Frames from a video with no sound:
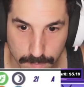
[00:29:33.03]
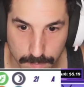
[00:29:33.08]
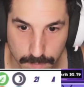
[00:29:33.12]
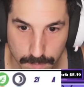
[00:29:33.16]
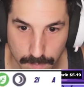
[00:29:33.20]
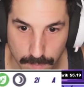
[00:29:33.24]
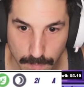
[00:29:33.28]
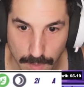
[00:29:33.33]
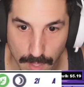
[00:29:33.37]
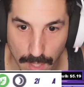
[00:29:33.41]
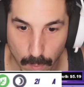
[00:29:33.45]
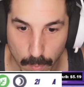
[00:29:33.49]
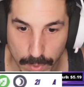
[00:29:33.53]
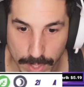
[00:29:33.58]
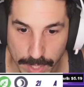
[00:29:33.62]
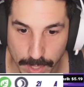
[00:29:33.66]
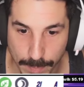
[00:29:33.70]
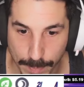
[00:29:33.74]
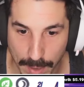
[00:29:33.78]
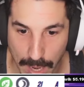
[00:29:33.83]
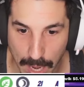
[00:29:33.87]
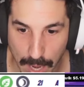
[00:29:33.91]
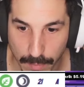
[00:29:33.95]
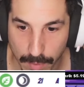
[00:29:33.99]
yeah, we need a
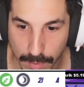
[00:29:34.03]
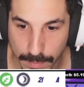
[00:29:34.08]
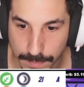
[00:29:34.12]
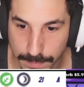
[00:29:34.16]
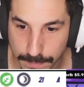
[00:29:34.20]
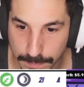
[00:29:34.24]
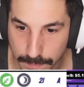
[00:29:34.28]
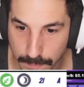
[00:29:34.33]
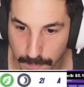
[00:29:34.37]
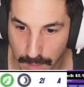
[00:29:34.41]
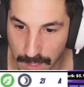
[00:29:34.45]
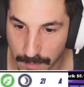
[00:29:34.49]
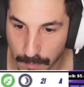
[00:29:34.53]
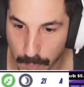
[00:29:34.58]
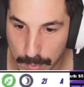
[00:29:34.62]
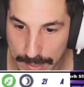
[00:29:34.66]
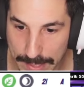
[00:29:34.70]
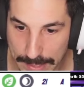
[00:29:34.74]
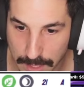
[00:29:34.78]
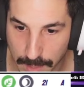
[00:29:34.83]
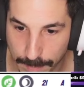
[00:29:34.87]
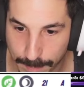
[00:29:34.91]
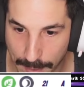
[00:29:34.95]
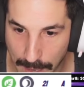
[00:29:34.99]
para. And if we get
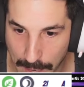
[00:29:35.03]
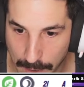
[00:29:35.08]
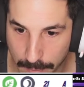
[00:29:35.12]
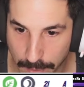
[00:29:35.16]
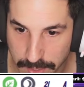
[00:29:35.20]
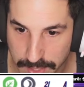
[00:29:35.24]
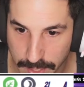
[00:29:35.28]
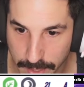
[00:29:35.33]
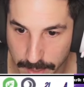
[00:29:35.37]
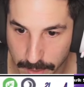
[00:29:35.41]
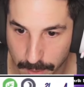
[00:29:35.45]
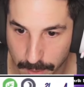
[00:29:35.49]
the para, it's not gonna